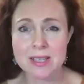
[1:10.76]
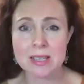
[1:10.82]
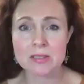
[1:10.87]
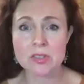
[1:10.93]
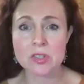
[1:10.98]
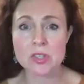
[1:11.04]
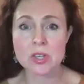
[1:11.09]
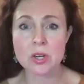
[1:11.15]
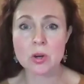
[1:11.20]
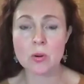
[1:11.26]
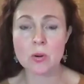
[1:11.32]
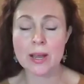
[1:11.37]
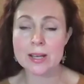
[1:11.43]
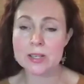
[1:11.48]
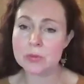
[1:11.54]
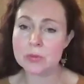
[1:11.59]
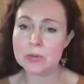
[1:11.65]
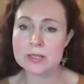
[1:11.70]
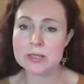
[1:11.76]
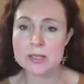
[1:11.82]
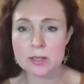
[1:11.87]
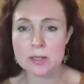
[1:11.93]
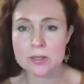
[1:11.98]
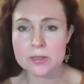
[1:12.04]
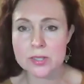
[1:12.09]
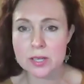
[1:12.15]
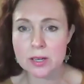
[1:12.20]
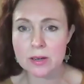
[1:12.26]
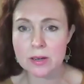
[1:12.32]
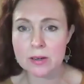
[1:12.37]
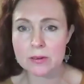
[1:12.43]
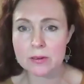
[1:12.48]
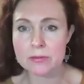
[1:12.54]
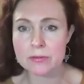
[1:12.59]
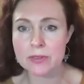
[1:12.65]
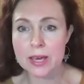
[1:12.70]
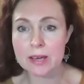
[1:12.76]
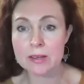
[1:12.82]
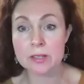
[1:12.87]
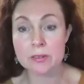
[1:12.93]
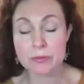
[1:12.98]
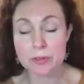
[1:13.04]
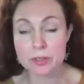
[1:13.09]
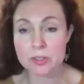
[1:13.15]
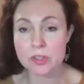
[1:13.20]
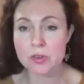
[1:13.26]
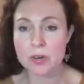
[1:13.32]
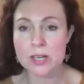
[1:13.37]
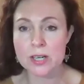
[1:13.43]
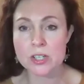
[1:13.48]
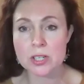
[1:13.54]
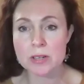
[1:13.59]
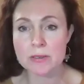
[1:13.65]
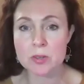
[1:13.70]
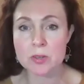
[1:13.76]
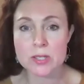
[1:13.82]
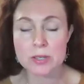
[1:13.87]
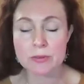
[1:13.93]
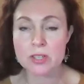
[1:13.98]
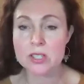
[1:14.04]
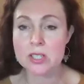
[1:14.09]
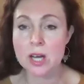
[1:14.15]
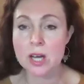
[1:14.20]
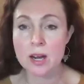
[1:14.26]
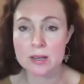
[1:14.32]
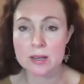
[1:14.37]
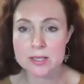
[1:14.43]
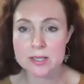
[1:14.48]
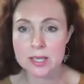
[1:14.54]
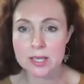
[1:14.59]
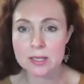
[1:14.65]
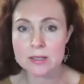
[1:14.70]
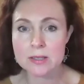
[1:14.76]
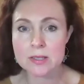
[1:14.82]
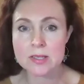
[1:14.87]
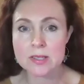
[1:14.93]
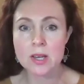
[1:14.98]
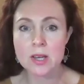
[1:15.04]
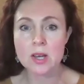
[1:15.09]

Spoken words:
And so as a result of that infiltration of those different toxicants,